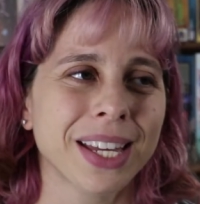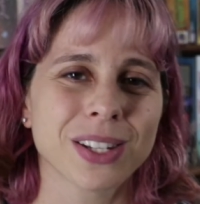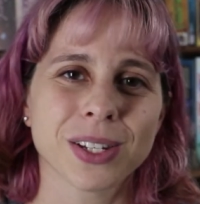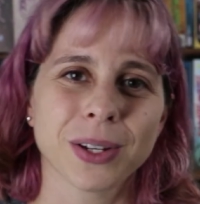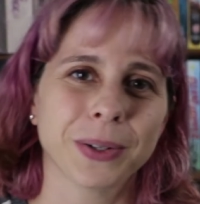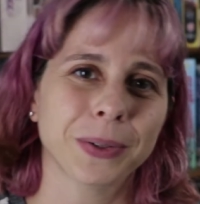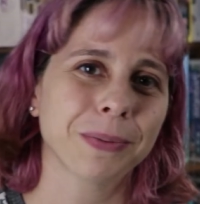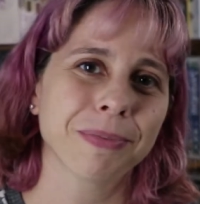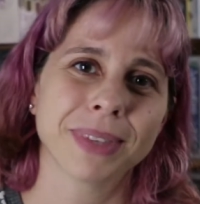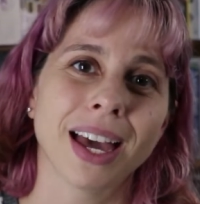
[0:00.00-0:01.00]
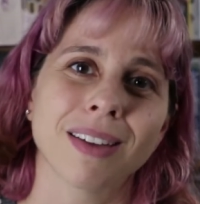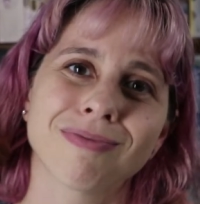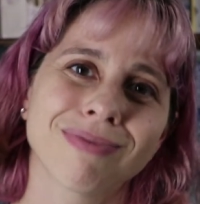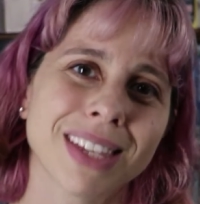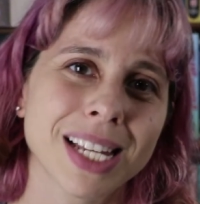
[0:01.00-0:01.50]
So yeah,
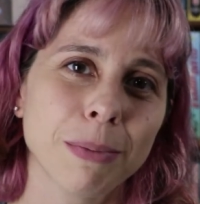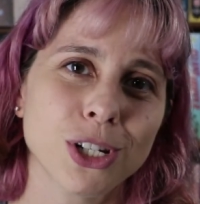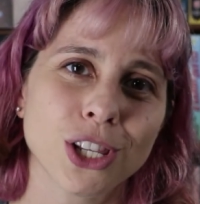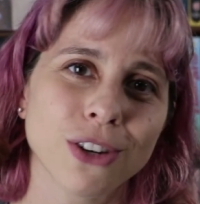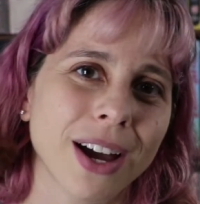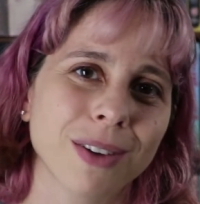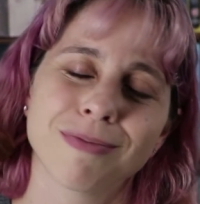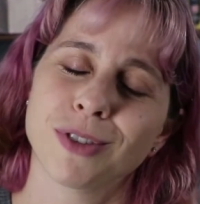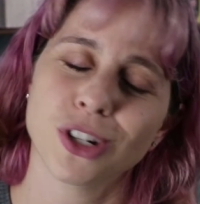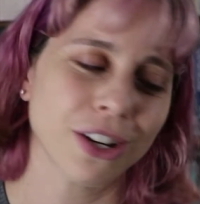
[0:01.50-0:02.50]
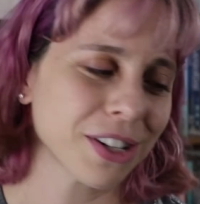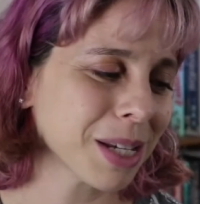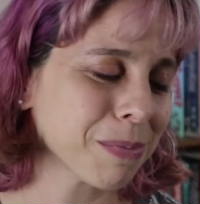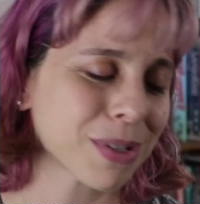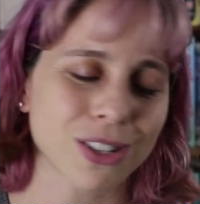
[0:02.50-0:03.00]
let's help each other out. Share
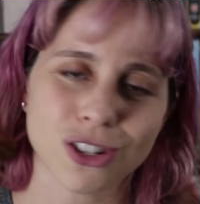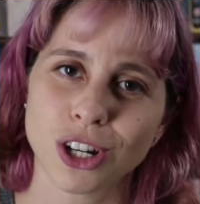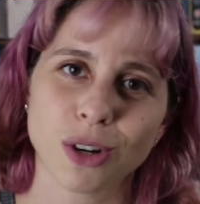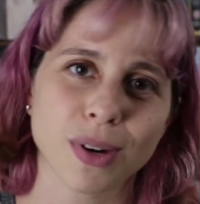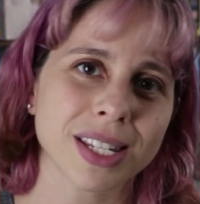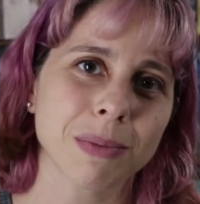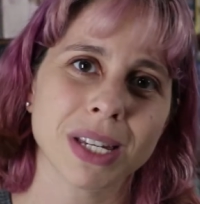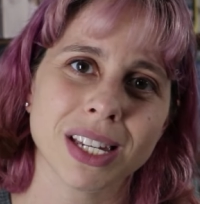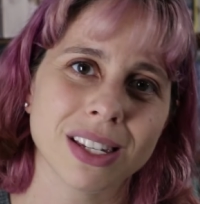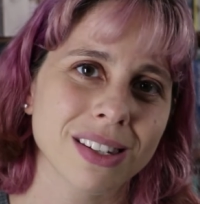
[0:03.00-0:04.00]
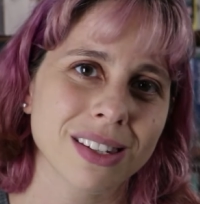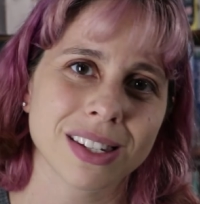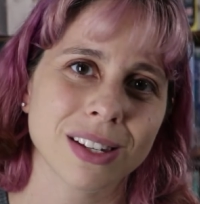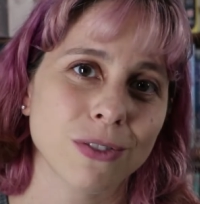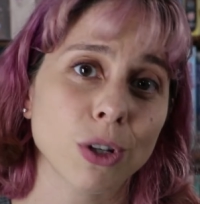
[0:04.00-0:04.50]
tips, share
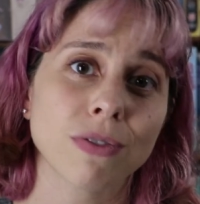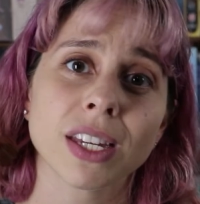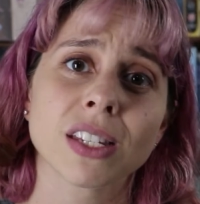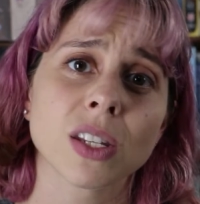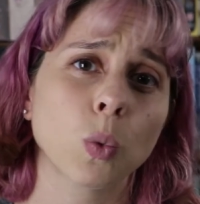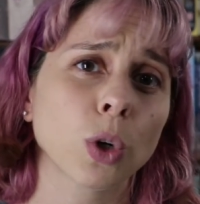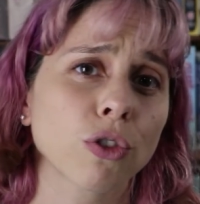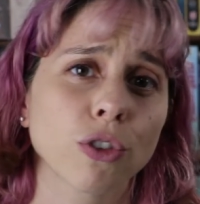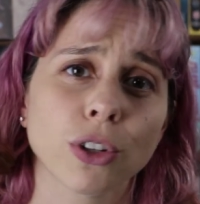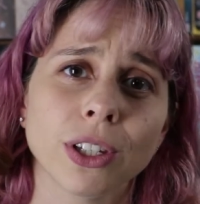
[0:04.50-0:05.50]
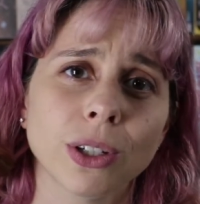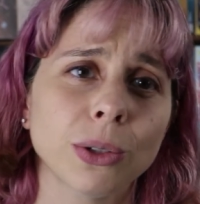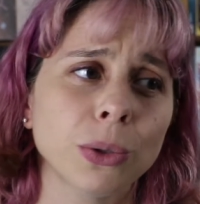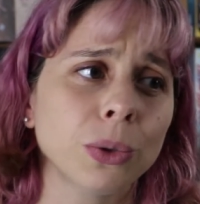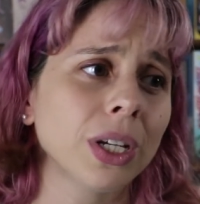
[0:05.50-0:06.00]
recipes. If you have things that work for
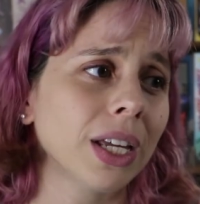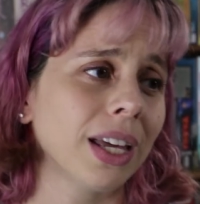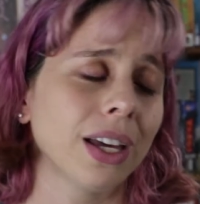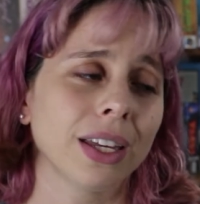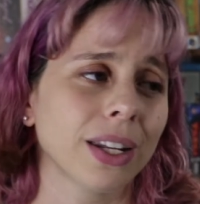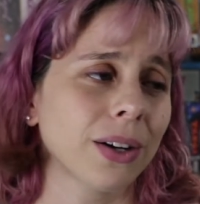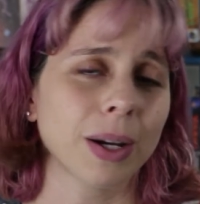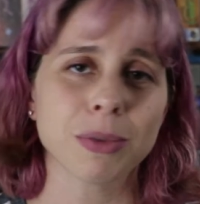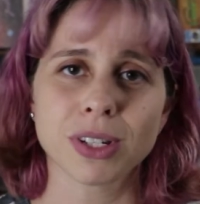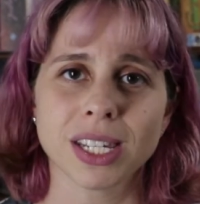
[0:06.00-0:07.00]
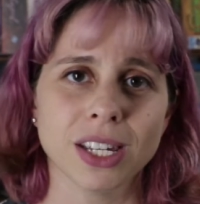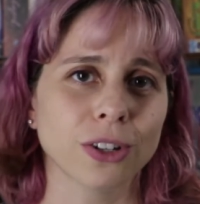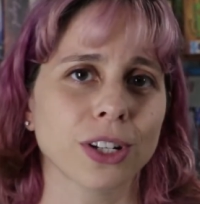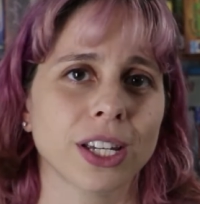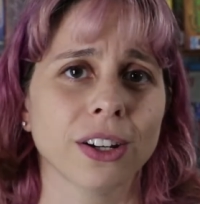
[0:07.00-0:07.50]
you, you know, I'm just
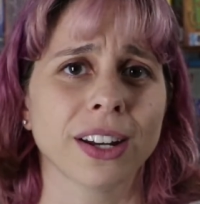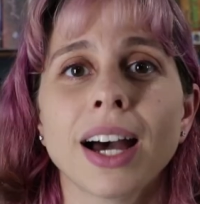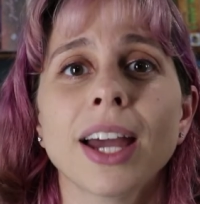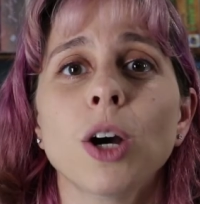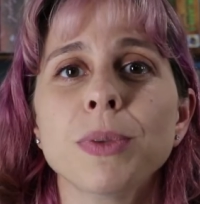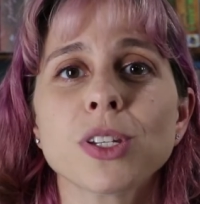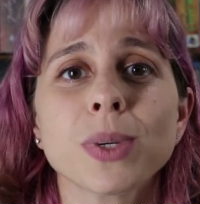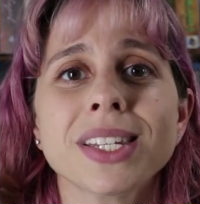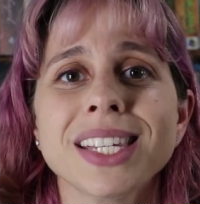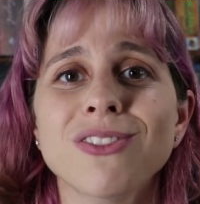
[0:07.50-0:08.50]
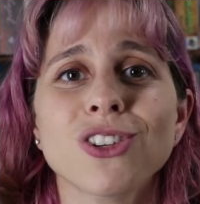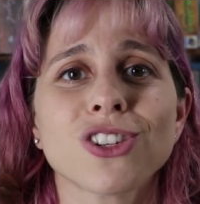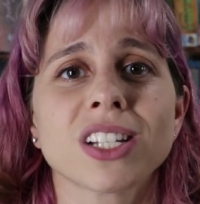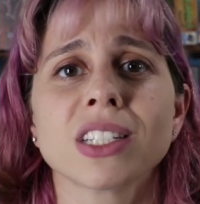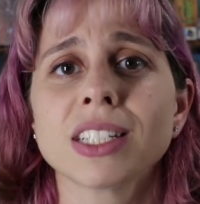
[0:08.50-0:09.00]
eager to hear it. I hope this was even
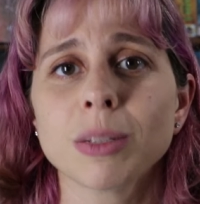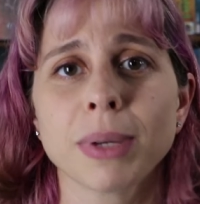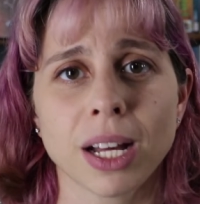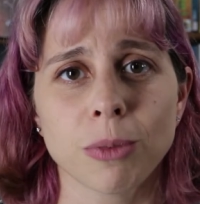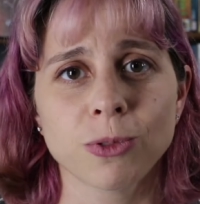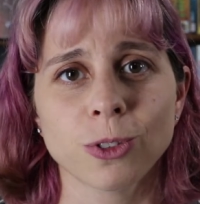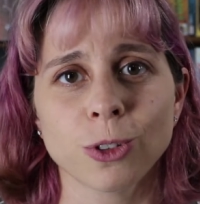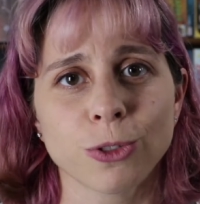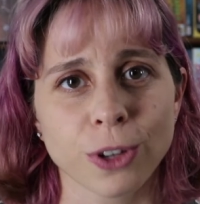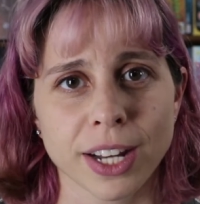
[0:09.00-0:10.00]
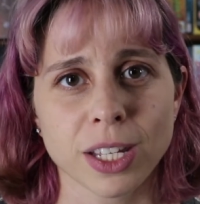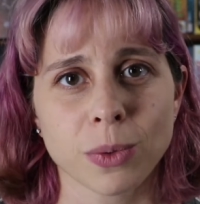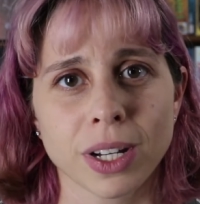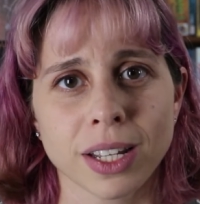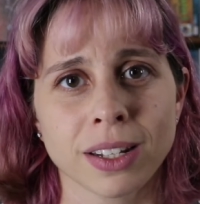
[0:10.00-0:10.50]
just a little bit helpful for
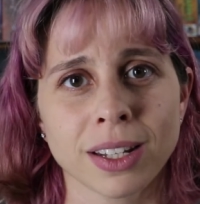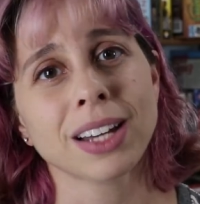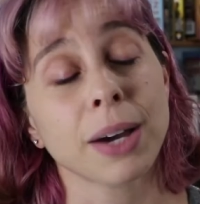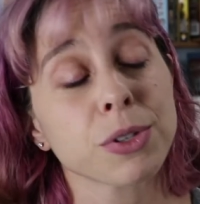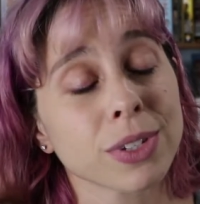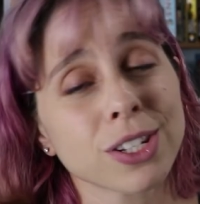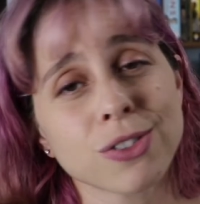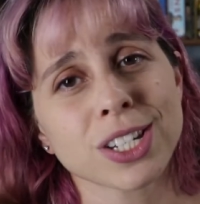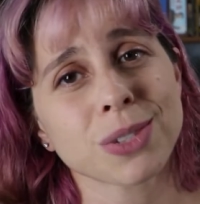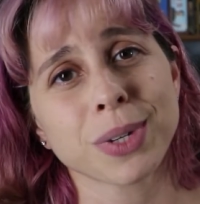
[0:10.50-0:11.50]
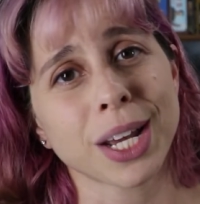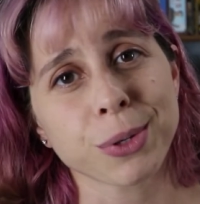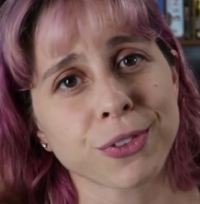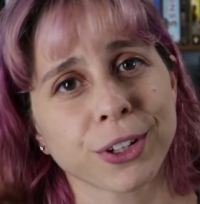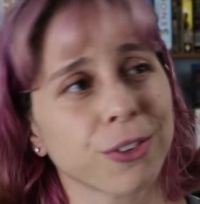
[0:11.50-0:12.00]
anyone. I was really stressed when I
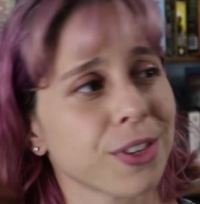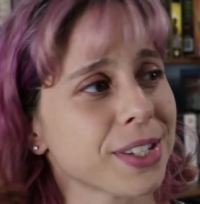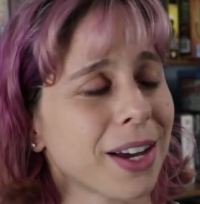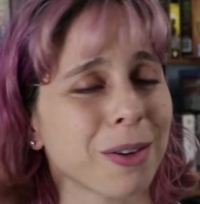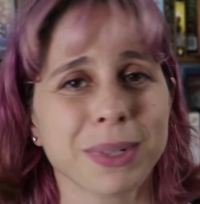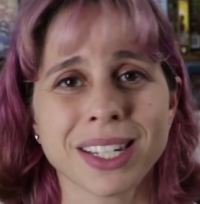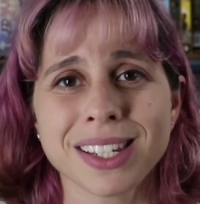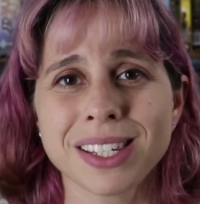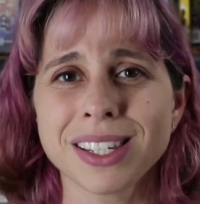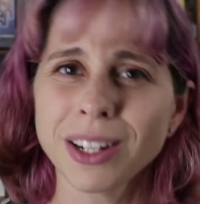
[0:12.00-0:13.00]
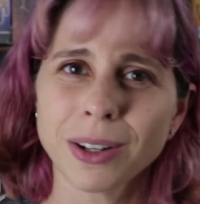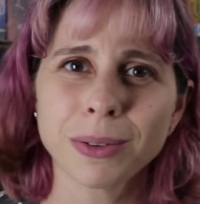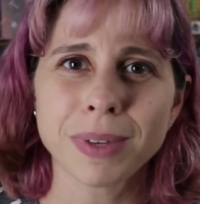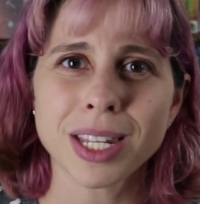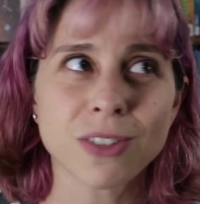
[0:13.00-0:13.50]
was figuring this out because it's, you
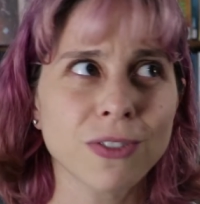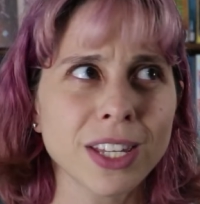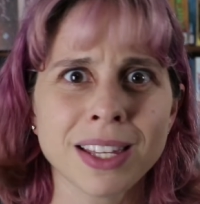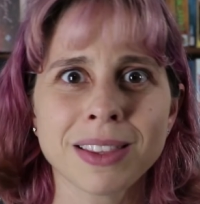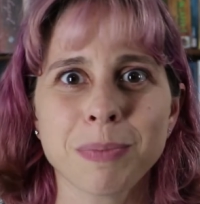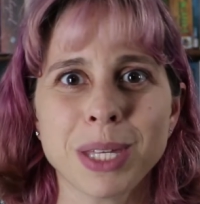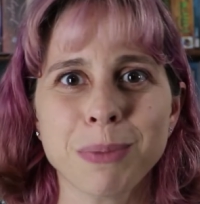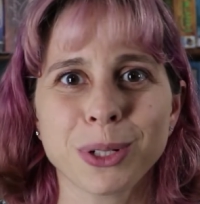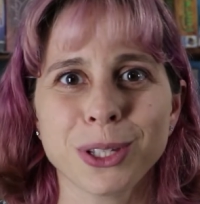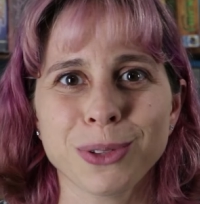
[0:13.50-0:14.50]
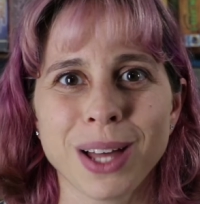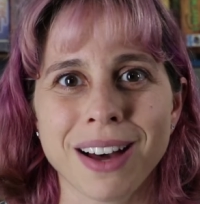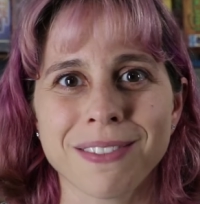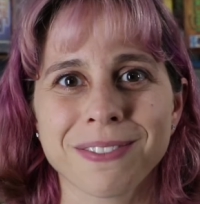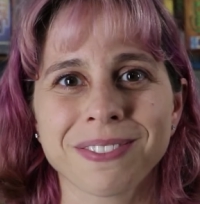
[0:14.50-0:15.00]
know, it's feeding the people you
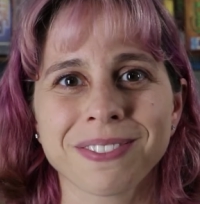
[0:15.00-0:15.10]
love.